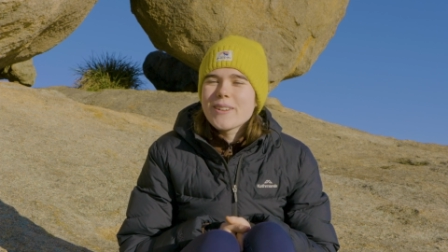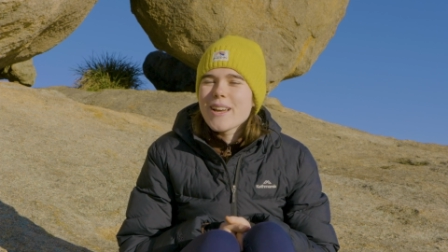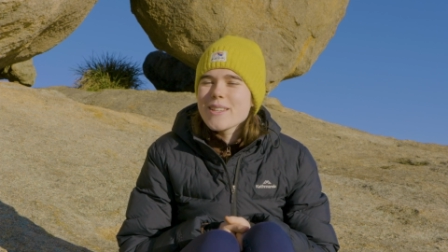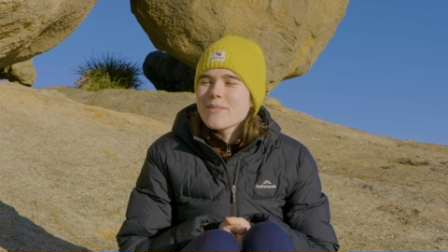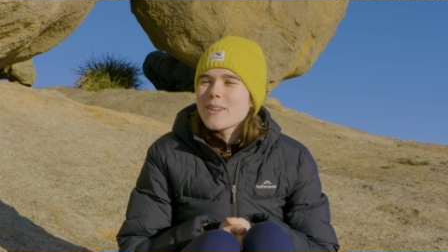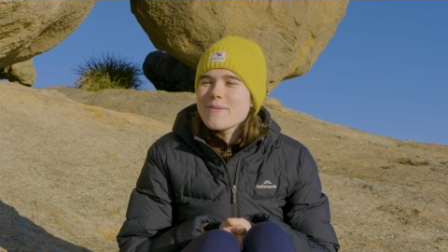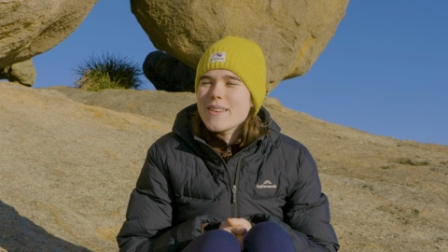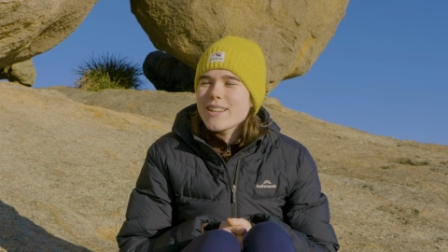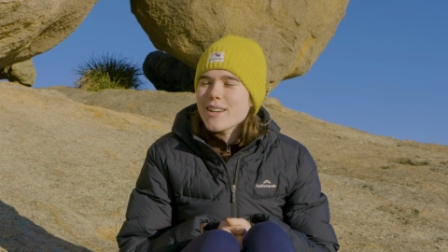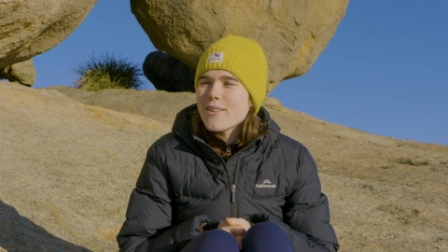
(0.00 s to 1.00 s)
want, has wanted
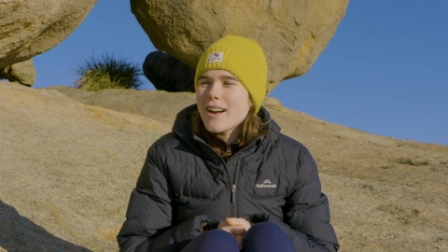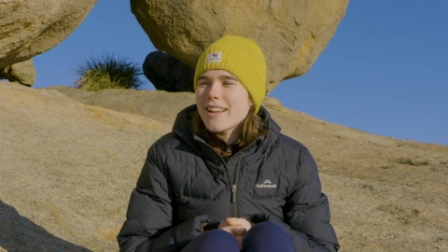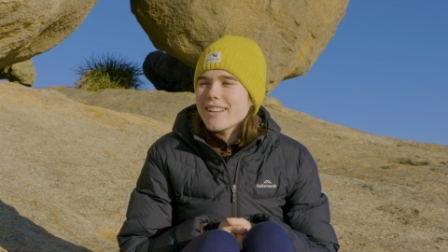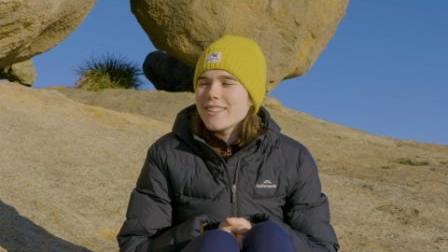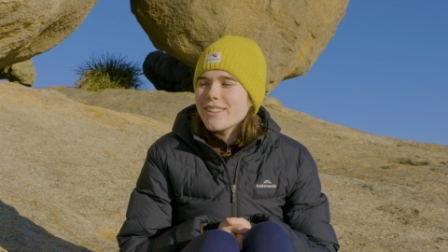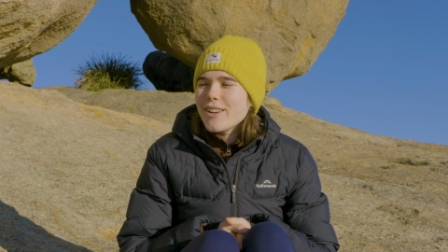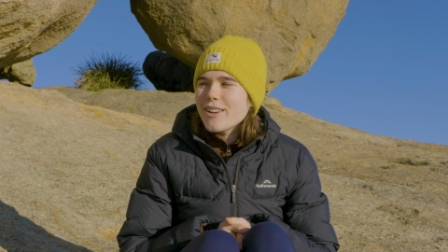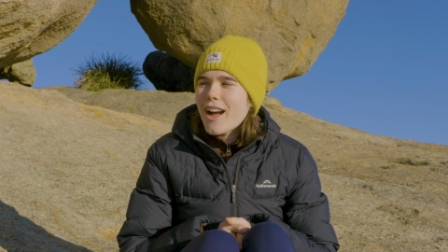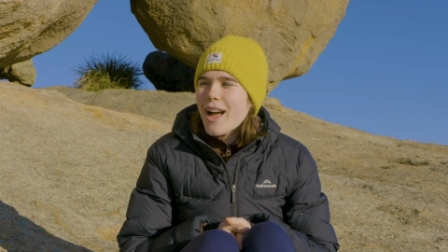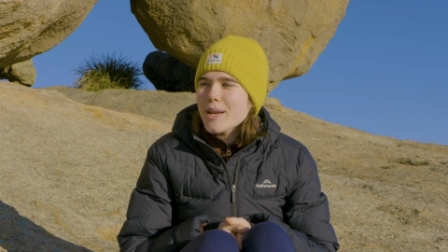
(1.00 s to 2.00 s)
me to go out and you know
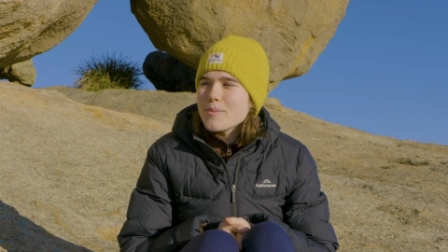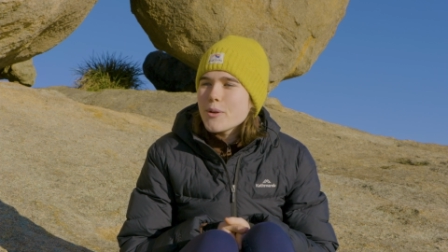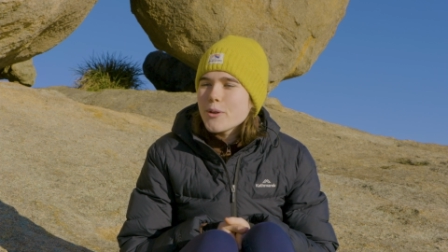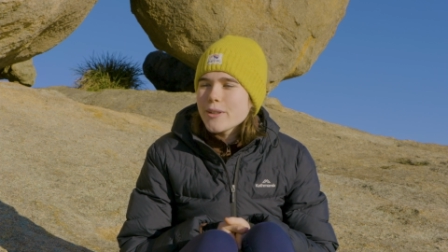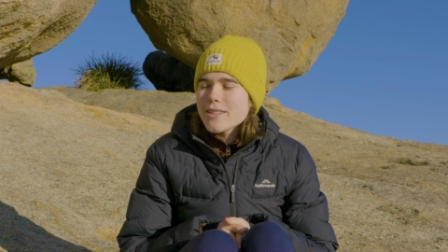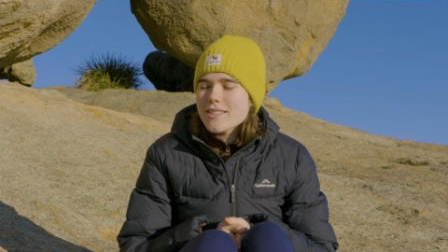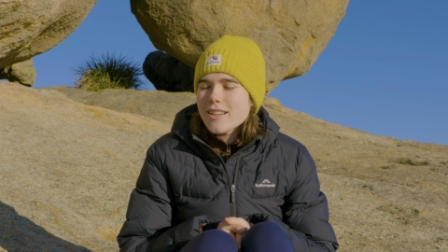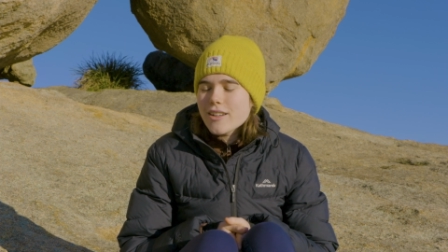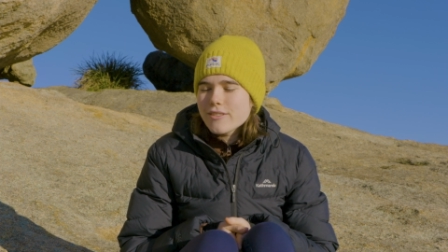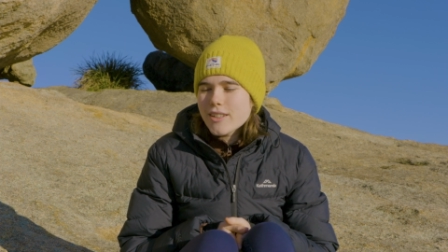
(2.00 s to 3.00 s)
hike more and
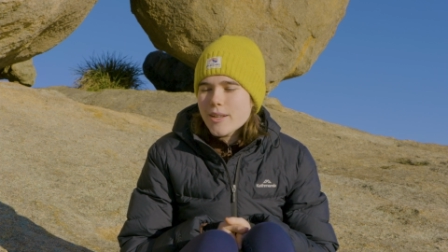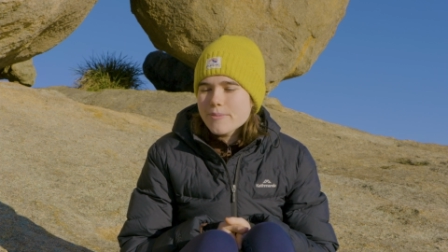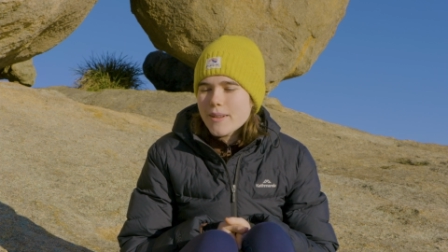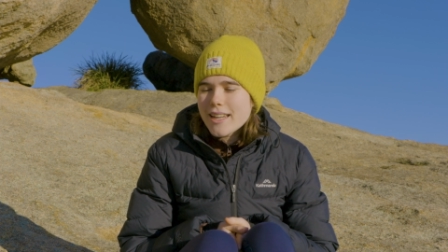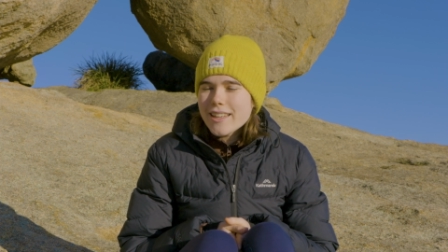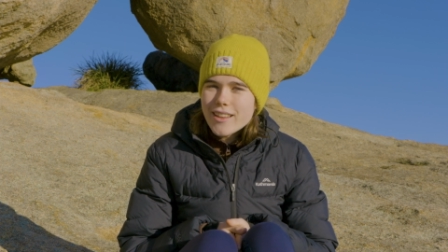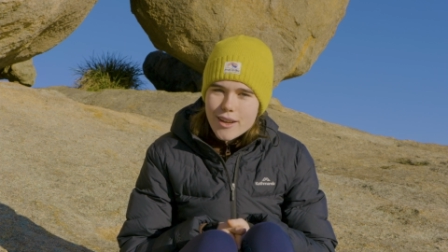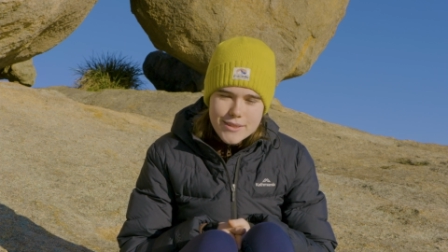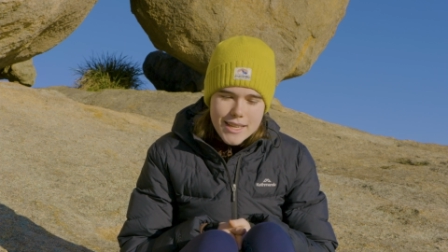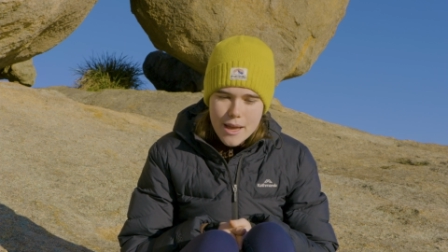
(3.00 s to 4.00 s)
stuff. Um, and he
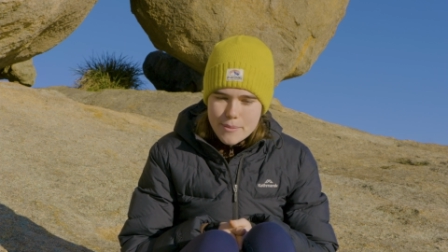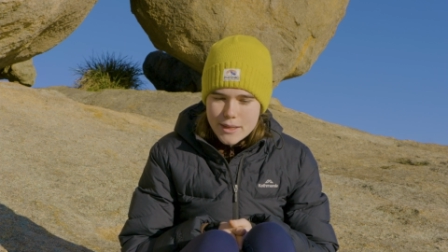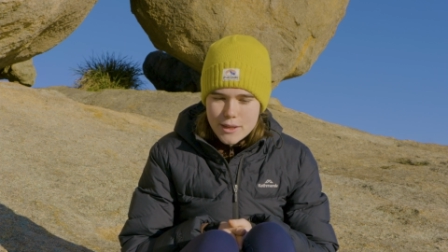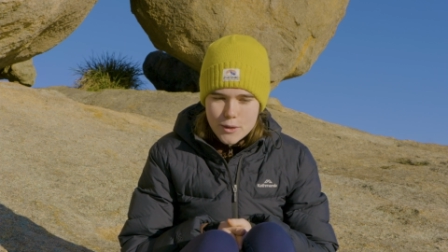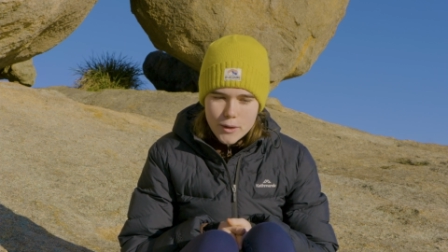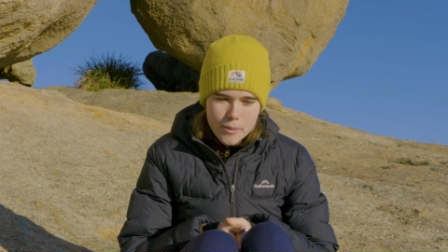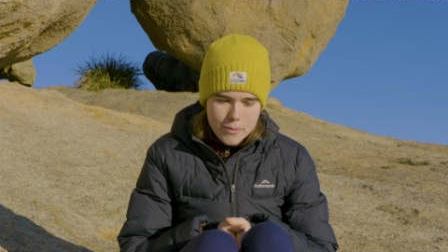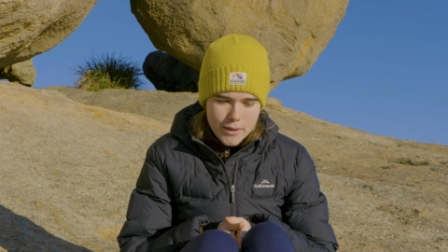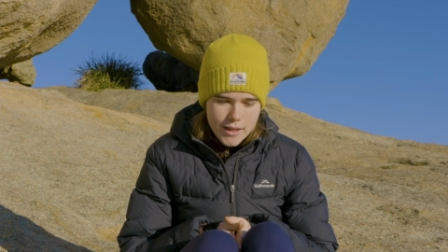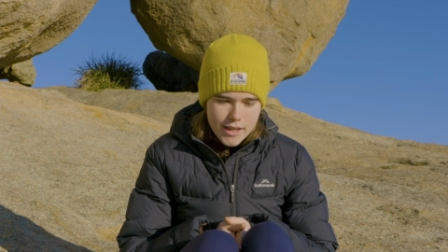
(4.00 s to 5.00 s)
loves camping. He grew up
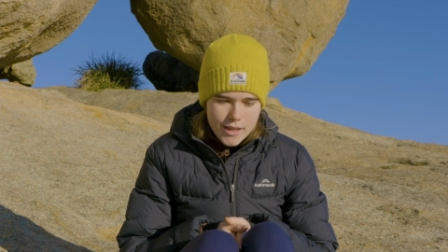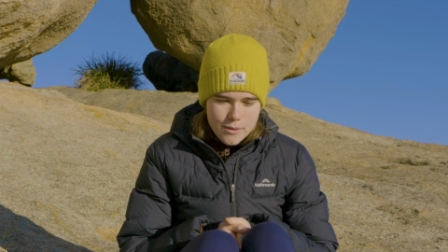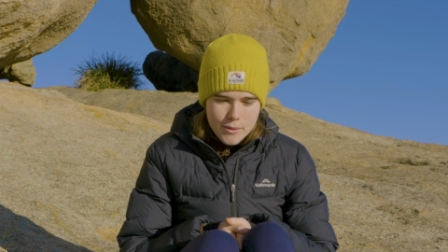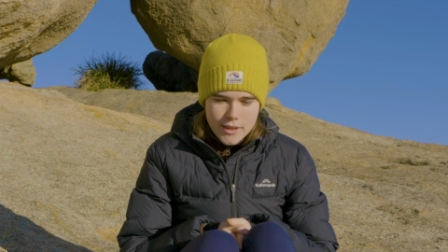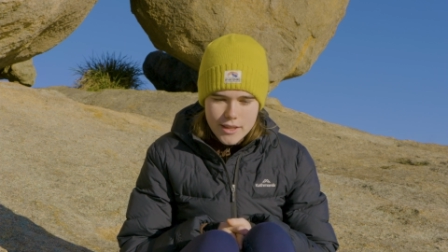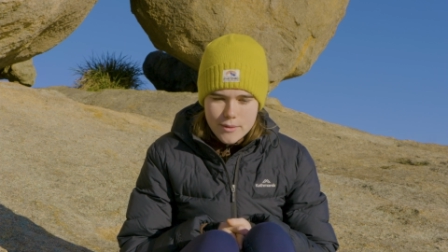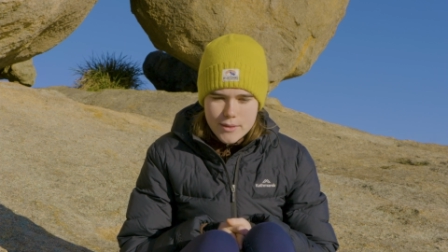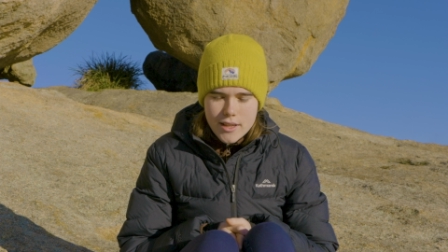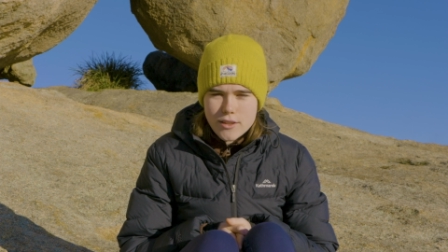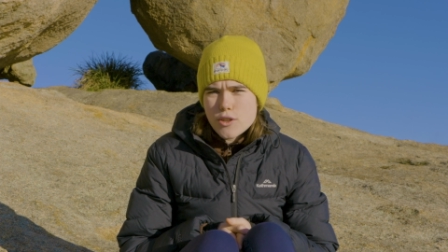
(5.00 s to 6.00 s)
with it. It
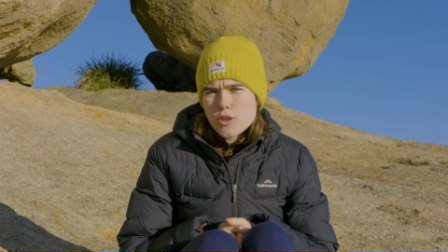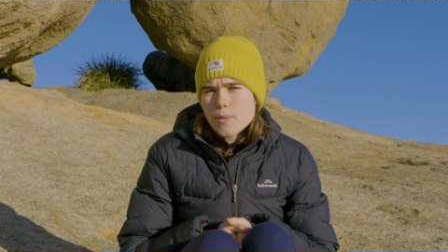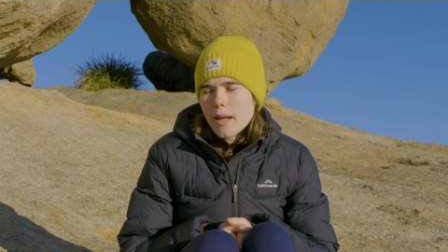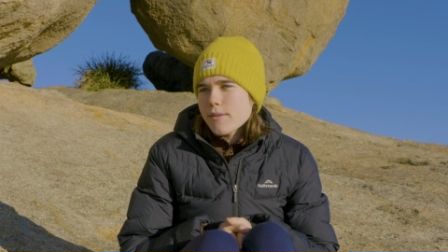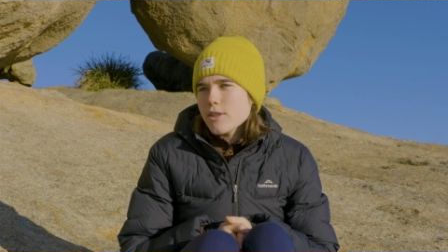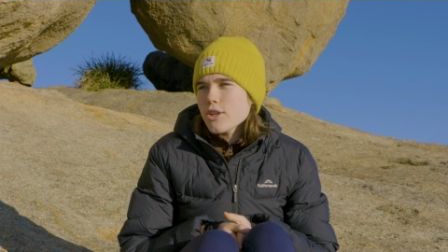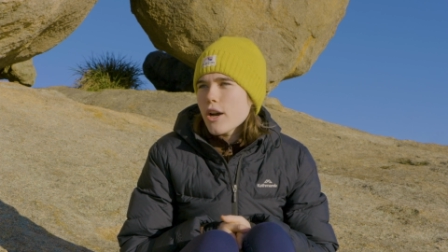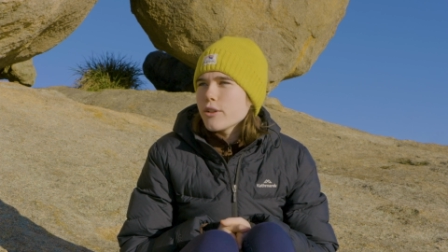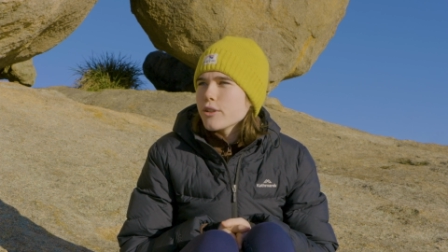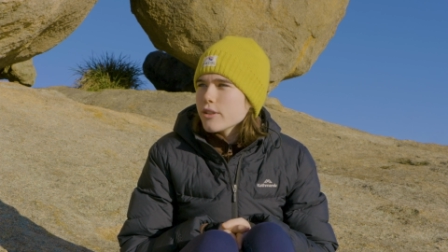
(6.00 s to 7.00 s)
was such a huge part of his
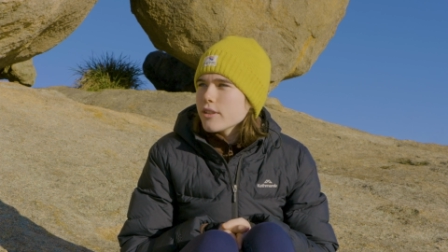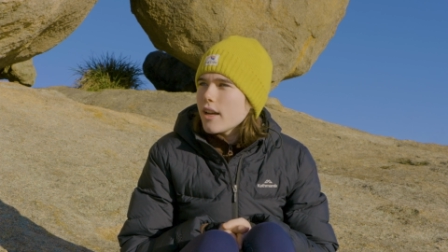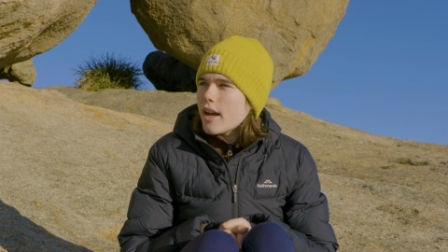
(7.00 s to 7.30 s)
childhood.